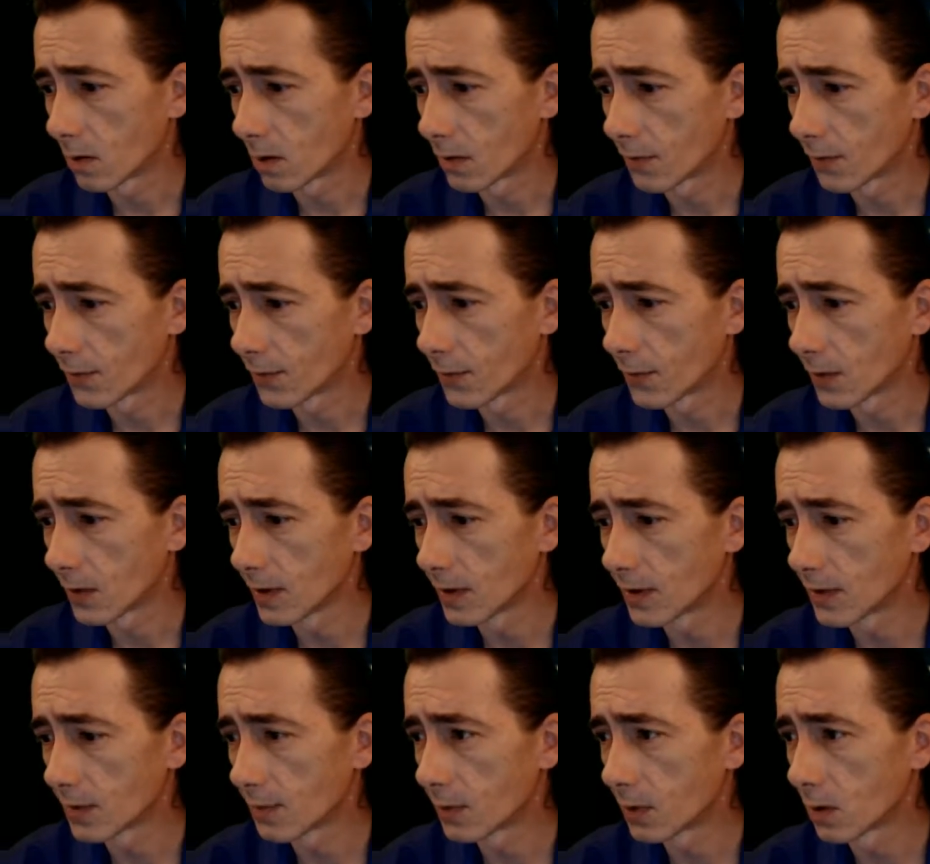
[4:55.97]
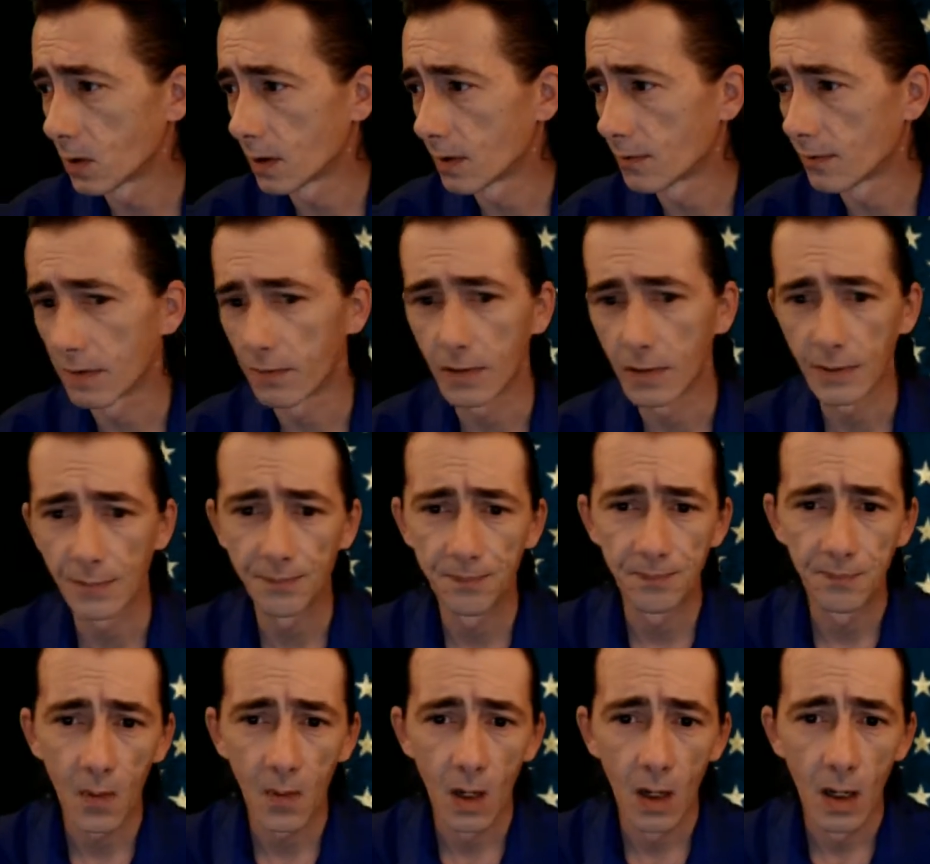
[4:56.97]
fully supportive of it.
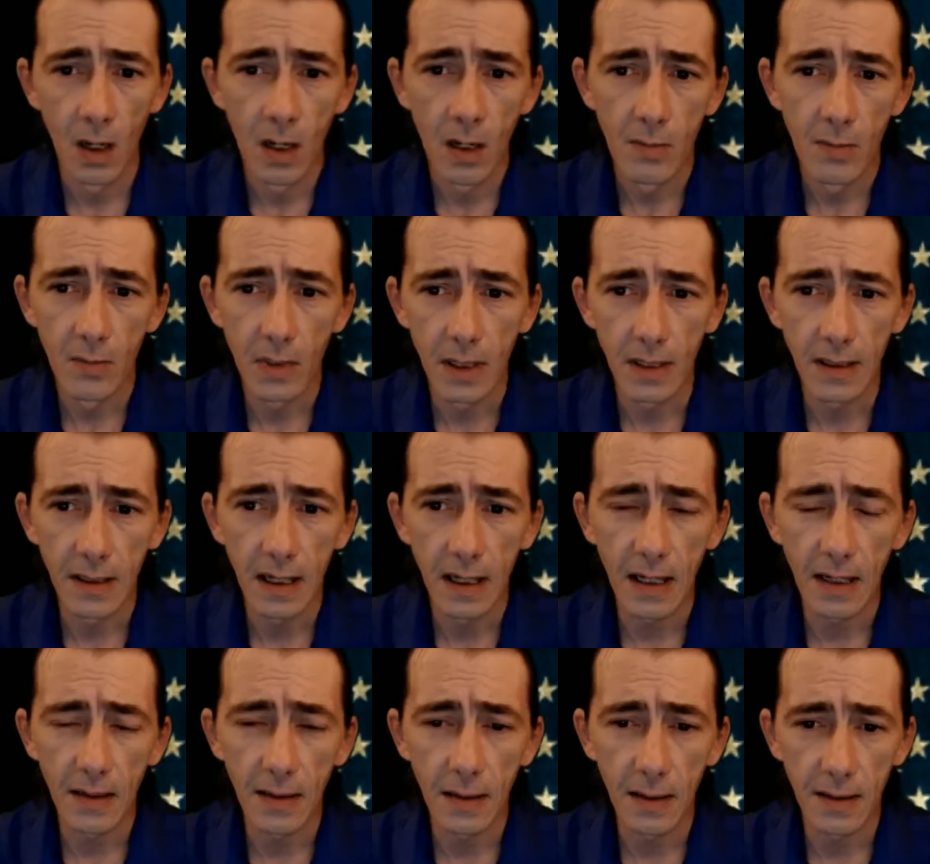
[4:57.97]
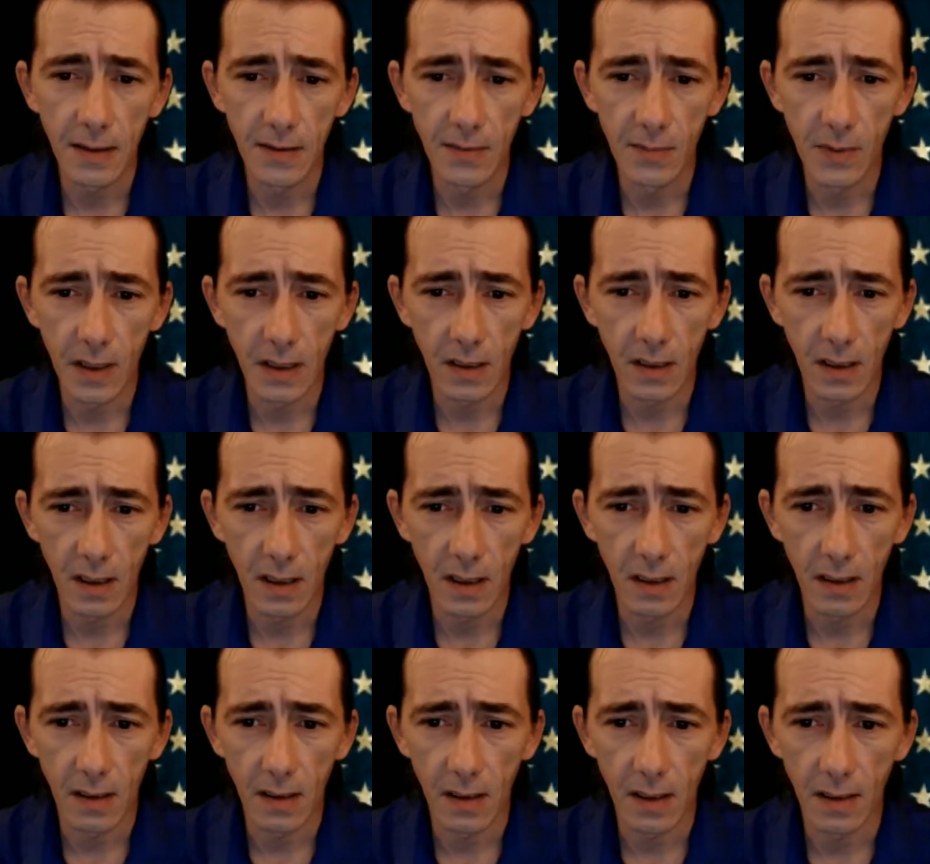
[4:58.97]
But now that it's been
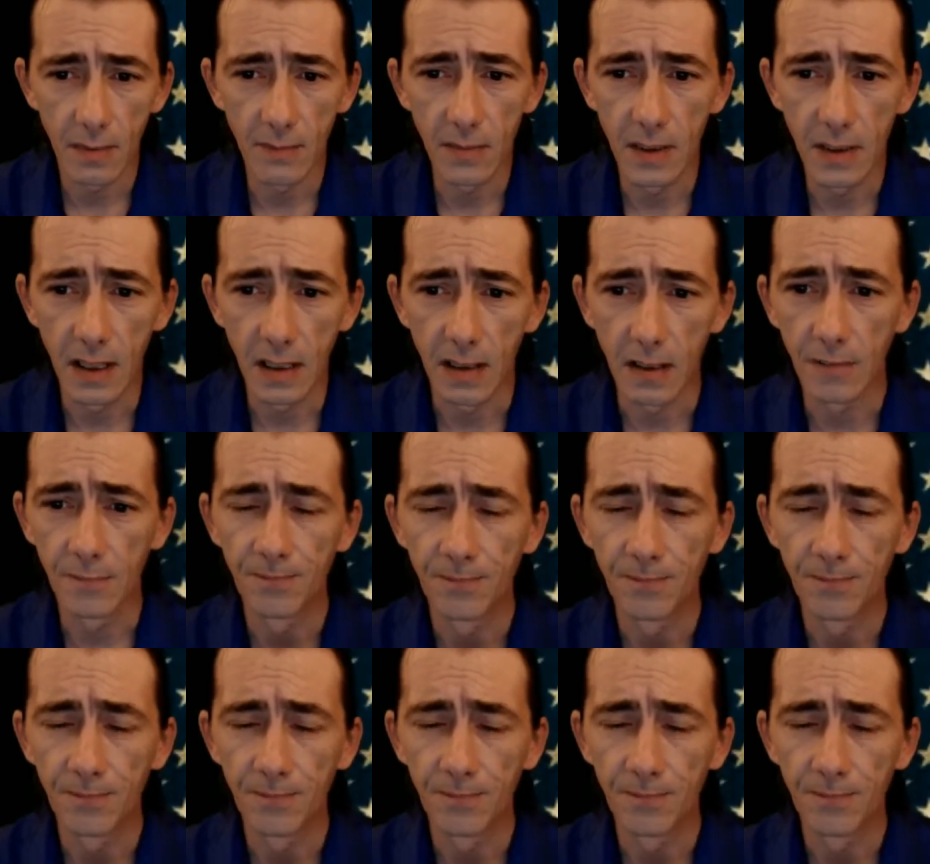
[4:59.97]
updated,